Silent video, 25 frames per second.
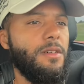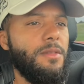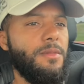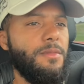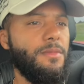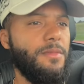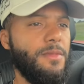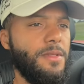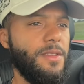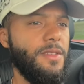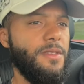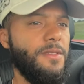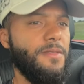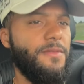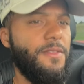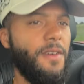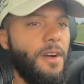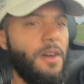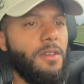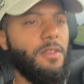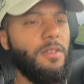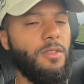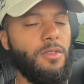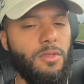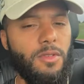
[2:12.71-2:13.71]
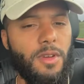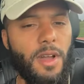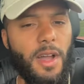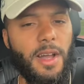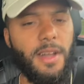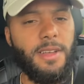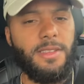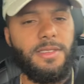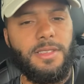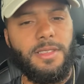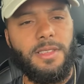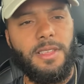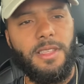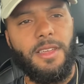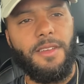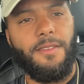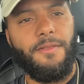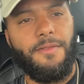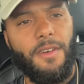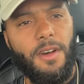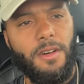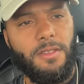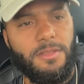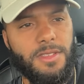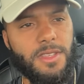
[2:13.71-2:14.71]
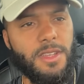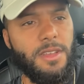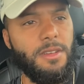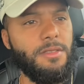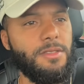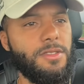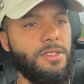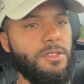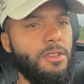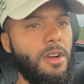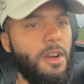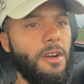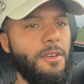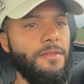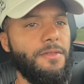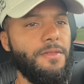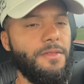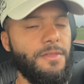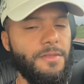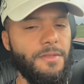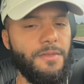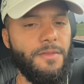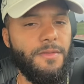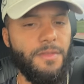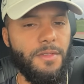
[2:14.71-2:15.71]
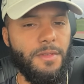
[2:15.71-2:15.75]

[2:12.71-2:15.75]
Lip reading: when he fought Ugas and then fought Terrence Crawford.